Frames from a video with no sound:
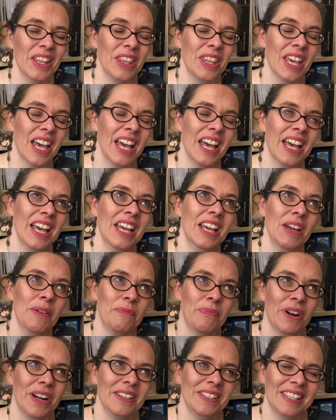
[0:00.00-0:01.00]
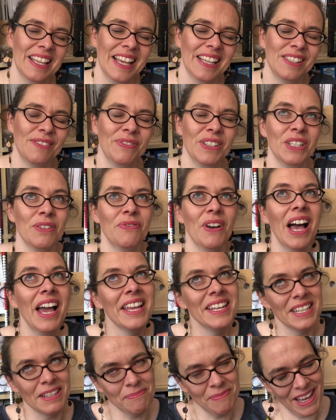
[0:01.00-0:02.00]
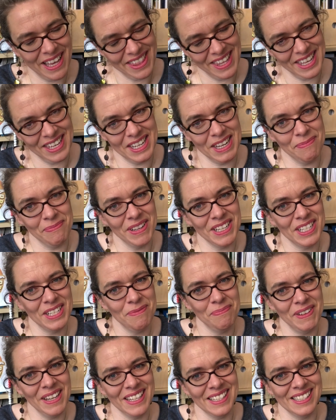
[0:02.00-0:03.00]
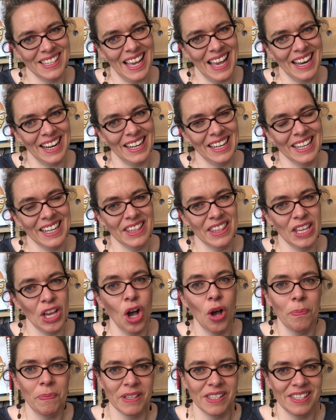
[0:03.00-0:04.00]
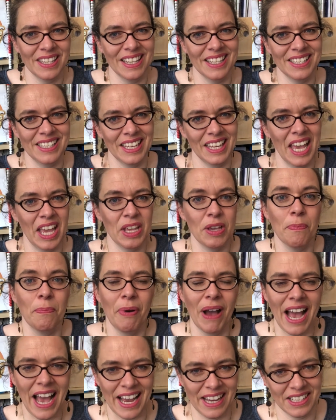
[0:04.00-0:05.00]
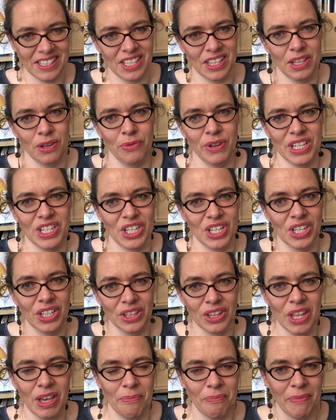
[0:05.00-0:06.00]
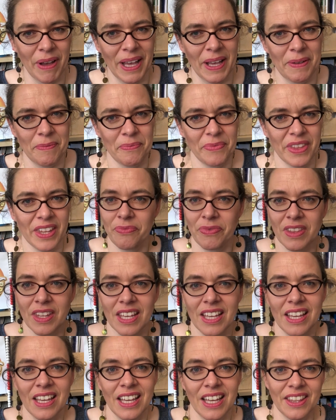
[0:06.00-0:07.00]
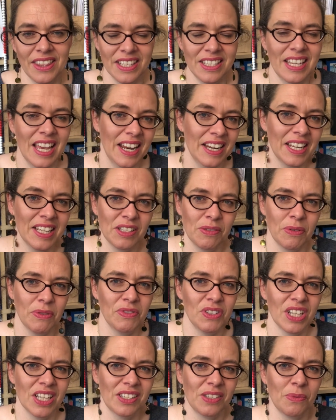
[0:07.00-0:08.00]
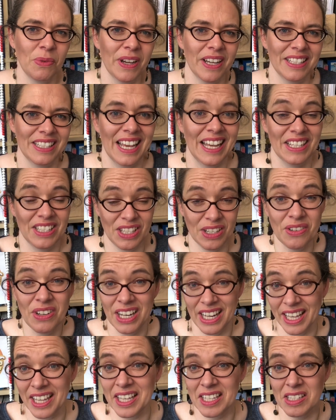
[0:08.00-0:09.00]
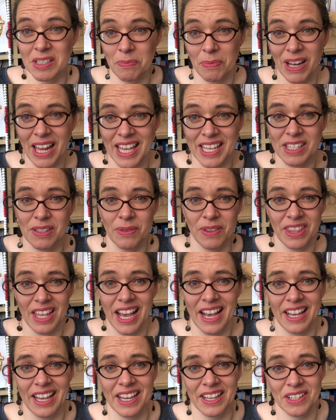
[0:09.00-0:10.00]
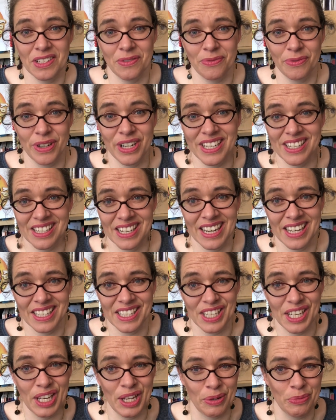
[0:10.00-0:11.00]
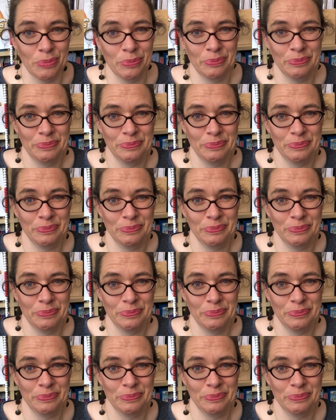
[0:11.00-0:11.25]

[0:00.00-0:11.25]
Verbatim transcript: the process for dividing by that number should be exactly the opposite to get you back to the original number. And the techniques we've just worked out do click into place with that kind of reasoning too.